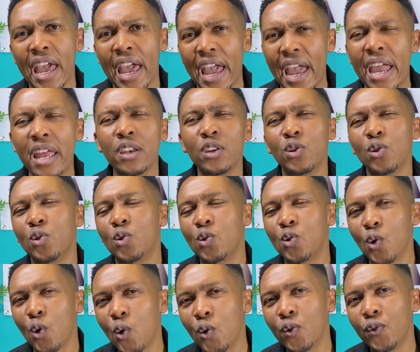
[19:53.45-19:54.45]
and you
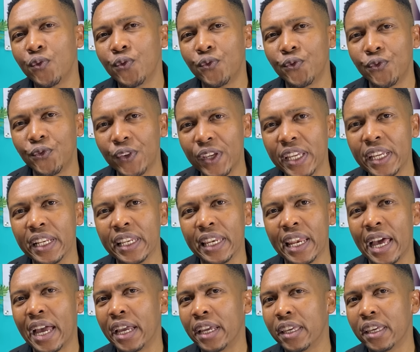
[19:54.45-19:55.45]
don't feel
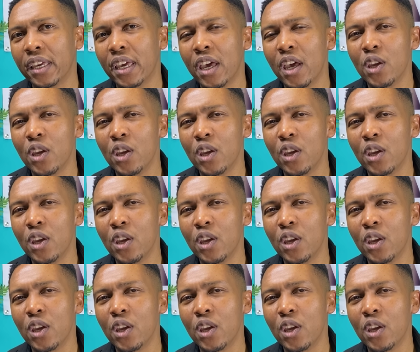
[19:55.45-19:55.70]
like